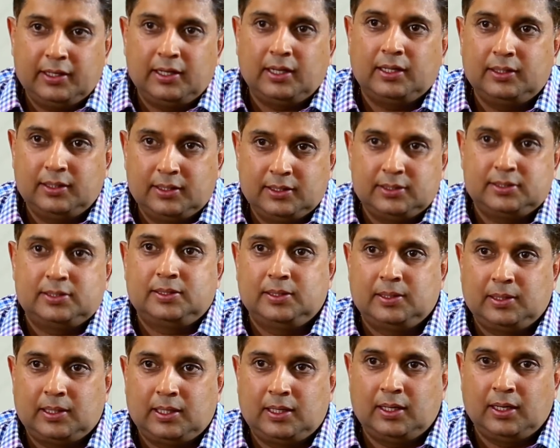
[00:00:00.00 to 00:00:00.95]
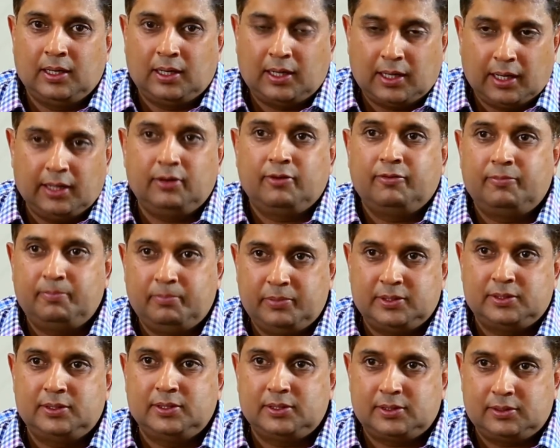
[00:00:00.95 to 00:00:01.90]
done this kind of
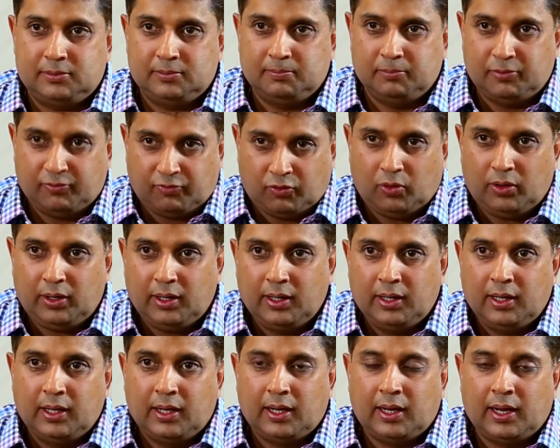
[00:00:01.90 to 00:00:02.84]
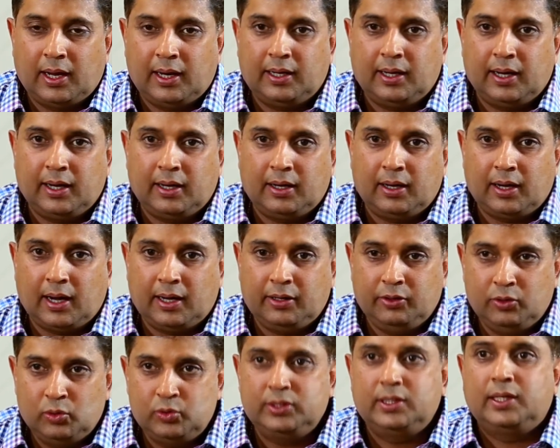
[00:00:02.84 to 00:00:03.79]
business before and
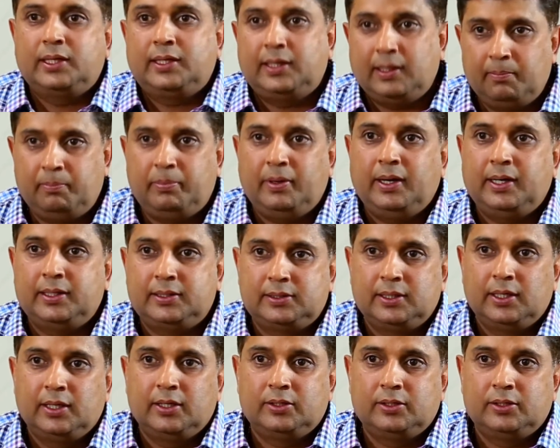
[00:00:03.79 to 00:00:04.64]
using the templates,